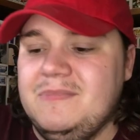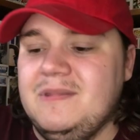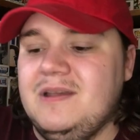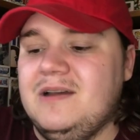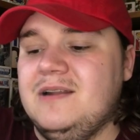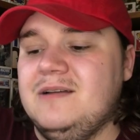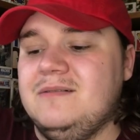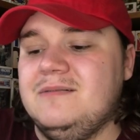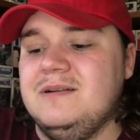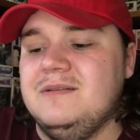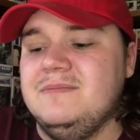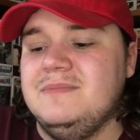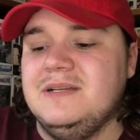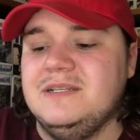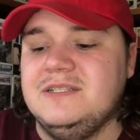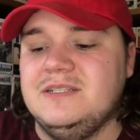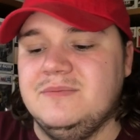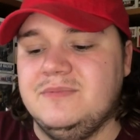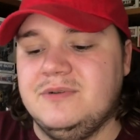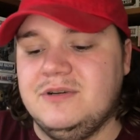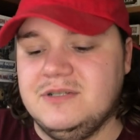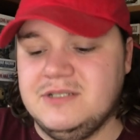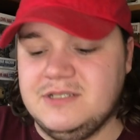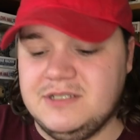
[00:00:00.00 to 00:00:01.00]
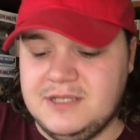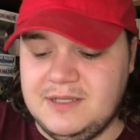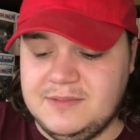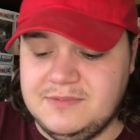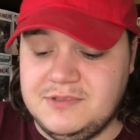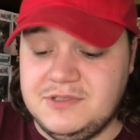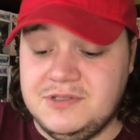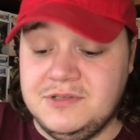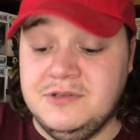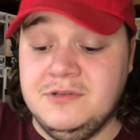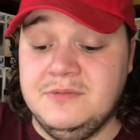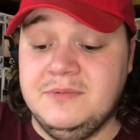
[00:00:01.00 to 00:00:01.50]
I don't want to mess the boxes
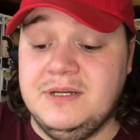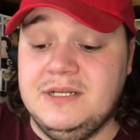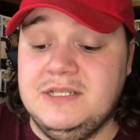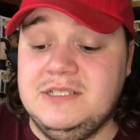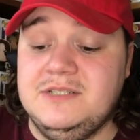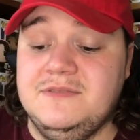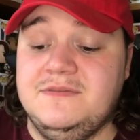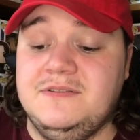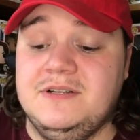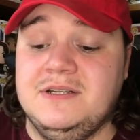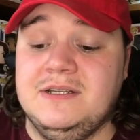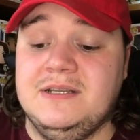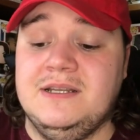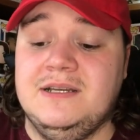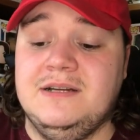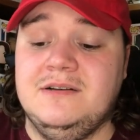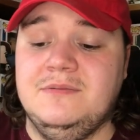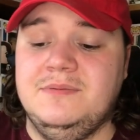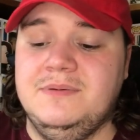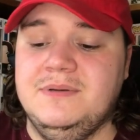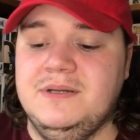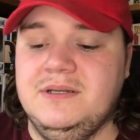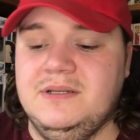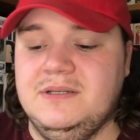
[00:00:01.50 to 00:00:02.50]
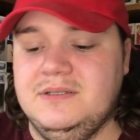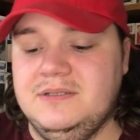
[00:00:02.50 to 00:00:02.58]
up too much if I can help it.